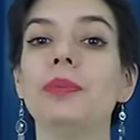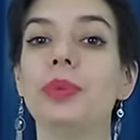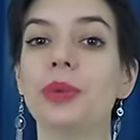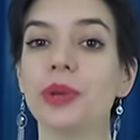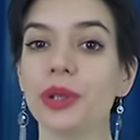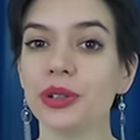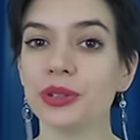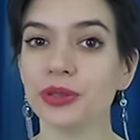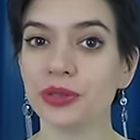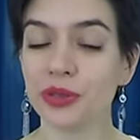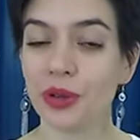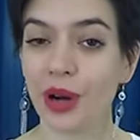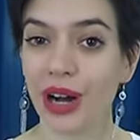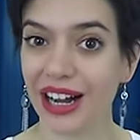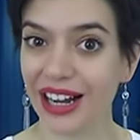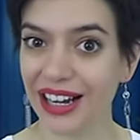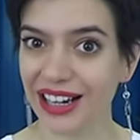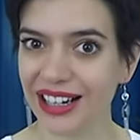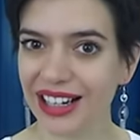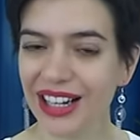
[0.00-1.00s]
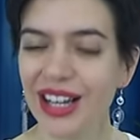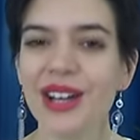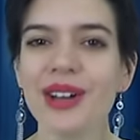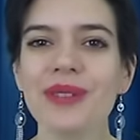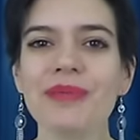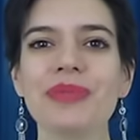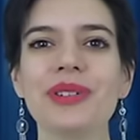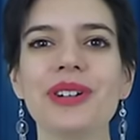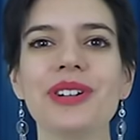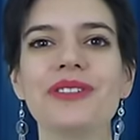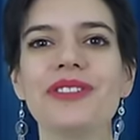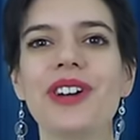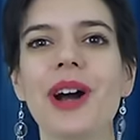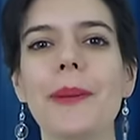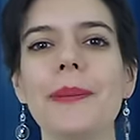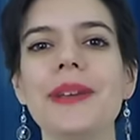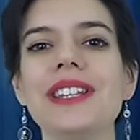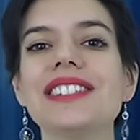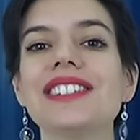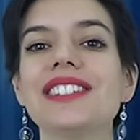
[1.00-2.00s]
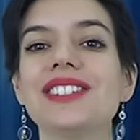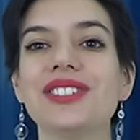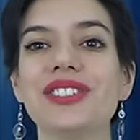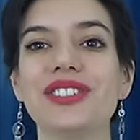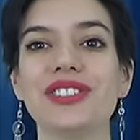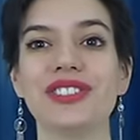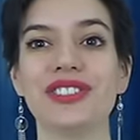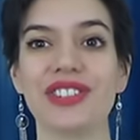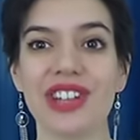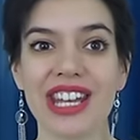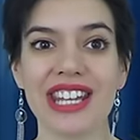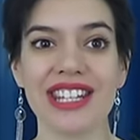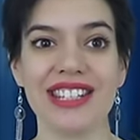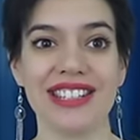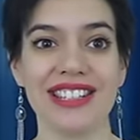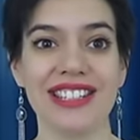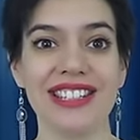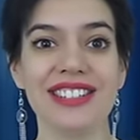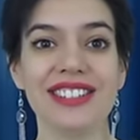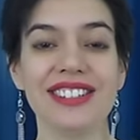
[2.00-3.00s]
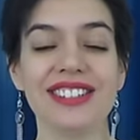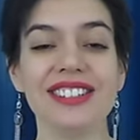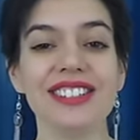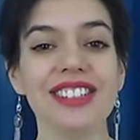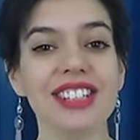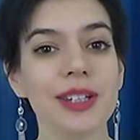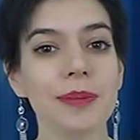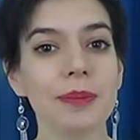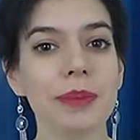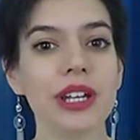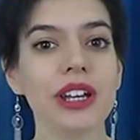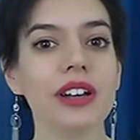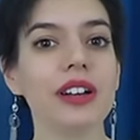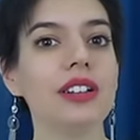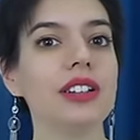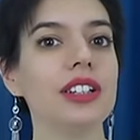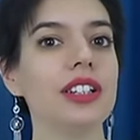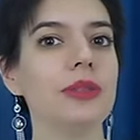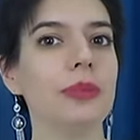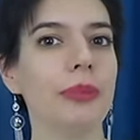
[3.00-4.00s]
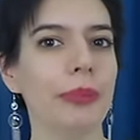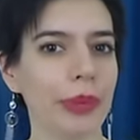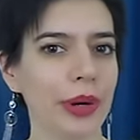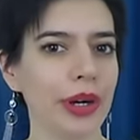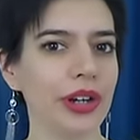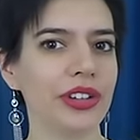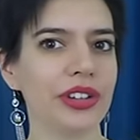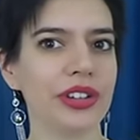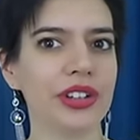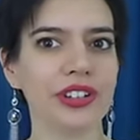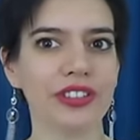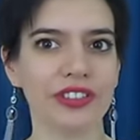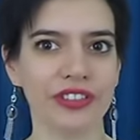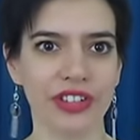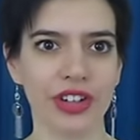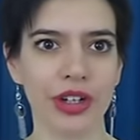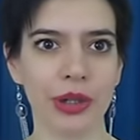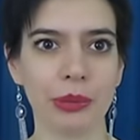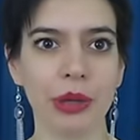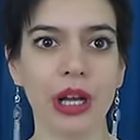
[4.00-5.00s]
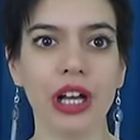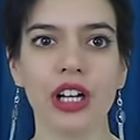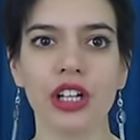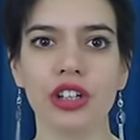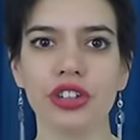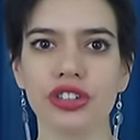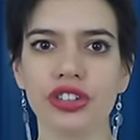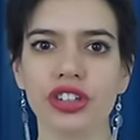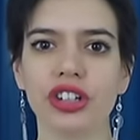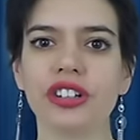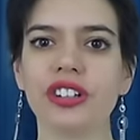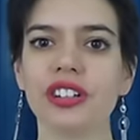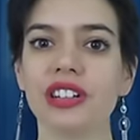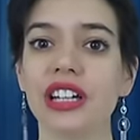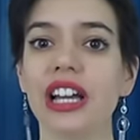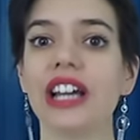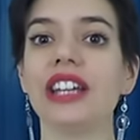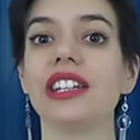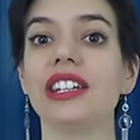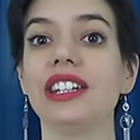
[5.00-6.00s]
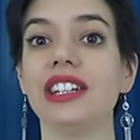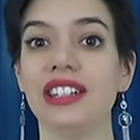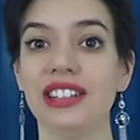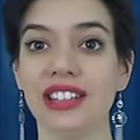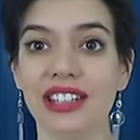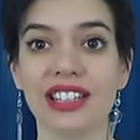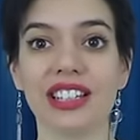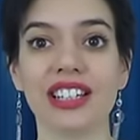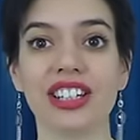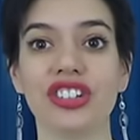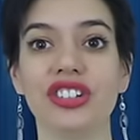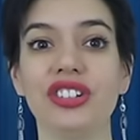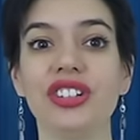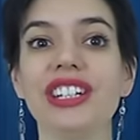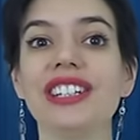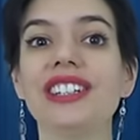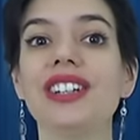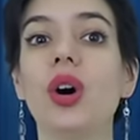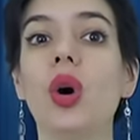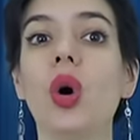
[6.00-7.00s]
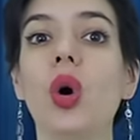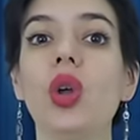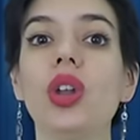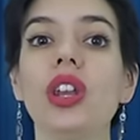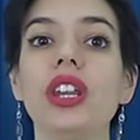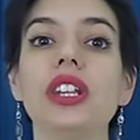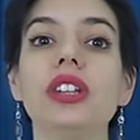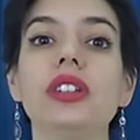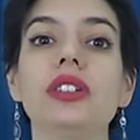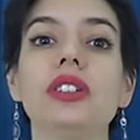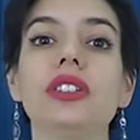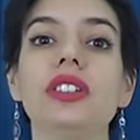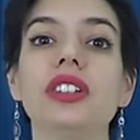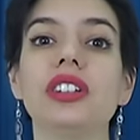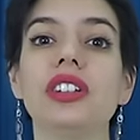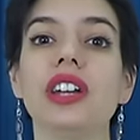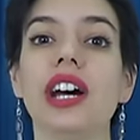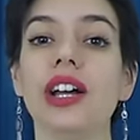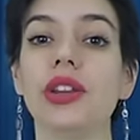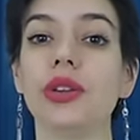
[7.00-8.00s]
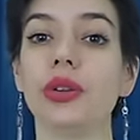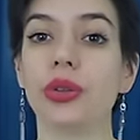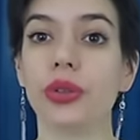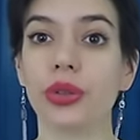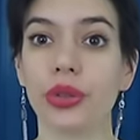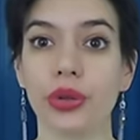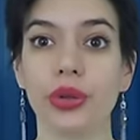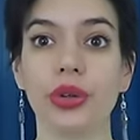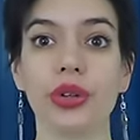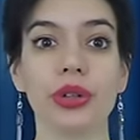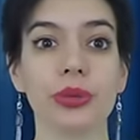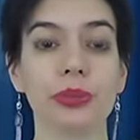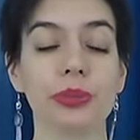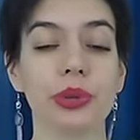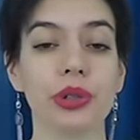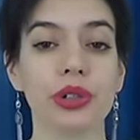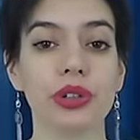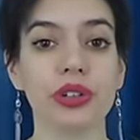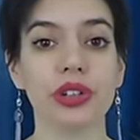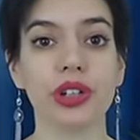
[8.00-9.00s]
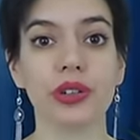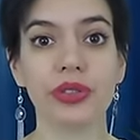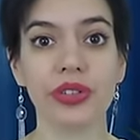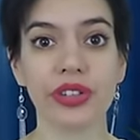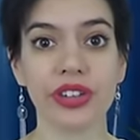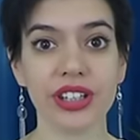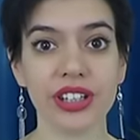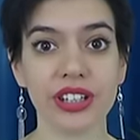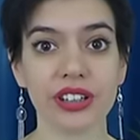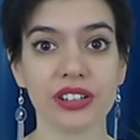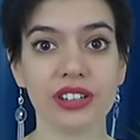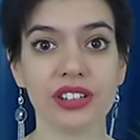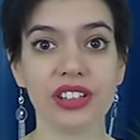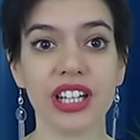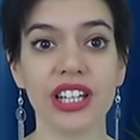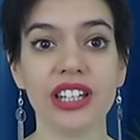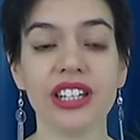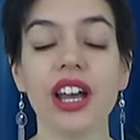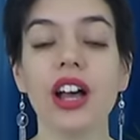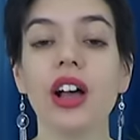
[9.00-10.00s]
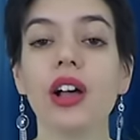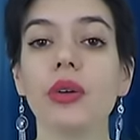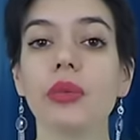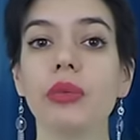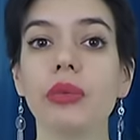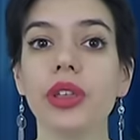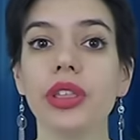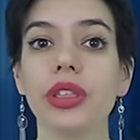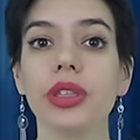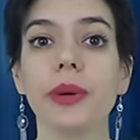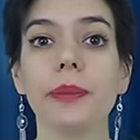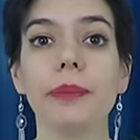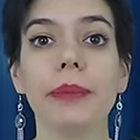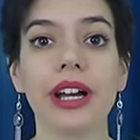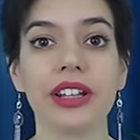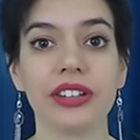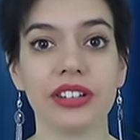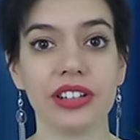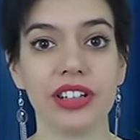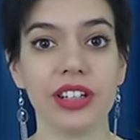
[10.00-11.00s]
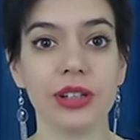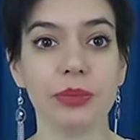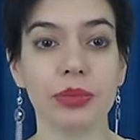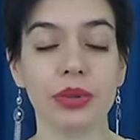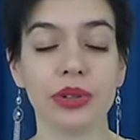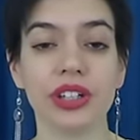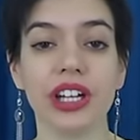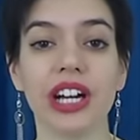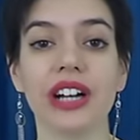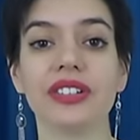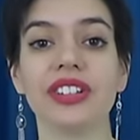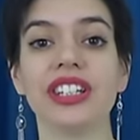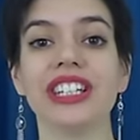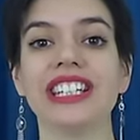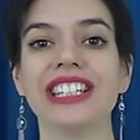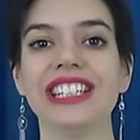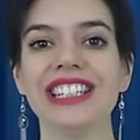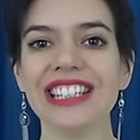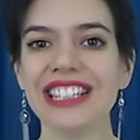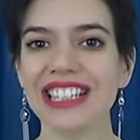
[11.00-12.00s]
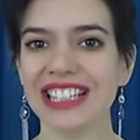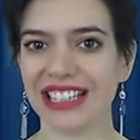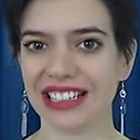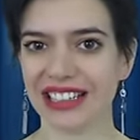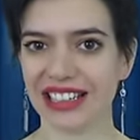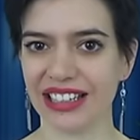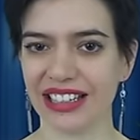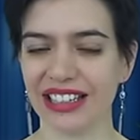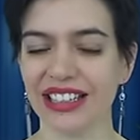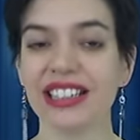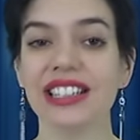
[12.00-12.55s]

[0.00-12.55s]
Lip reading: Pleuvoir. Pleuvoir means to rain. It's the typical impersonal verb, just like in English. You can only use it as the third person of singular and with the masculine pronoun il.